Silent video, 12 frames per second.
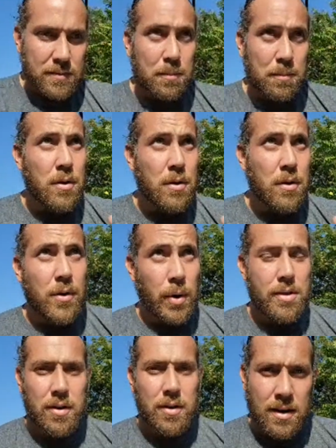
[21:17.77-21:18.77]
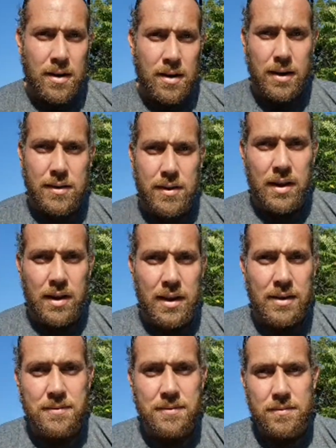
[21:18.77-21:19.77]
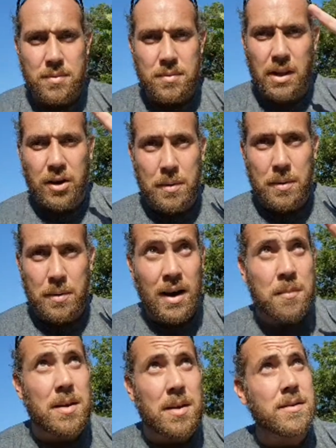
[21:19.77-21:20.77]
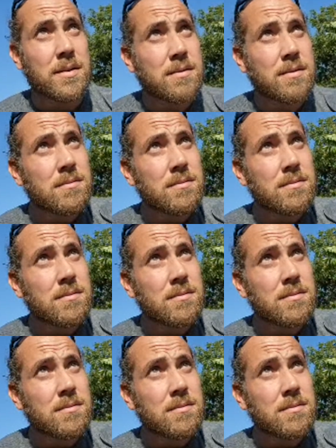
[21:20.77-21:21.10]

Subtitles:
beautiful weather, kind of like today, clear behind me, but